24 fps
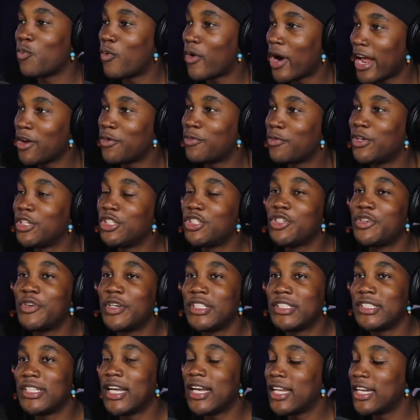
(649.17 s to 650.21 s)
Write what you're
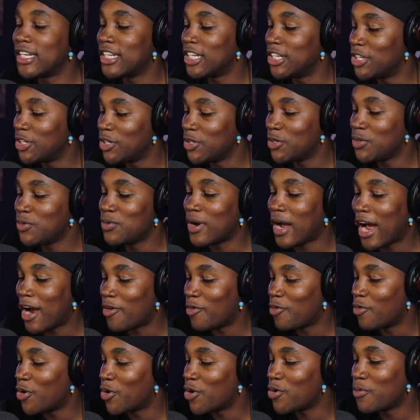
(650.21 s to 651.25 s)
intending to do. I
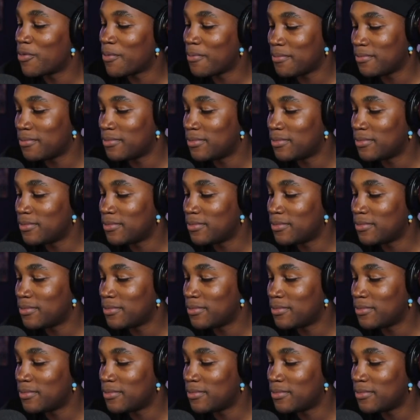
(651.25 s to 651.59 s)
wrote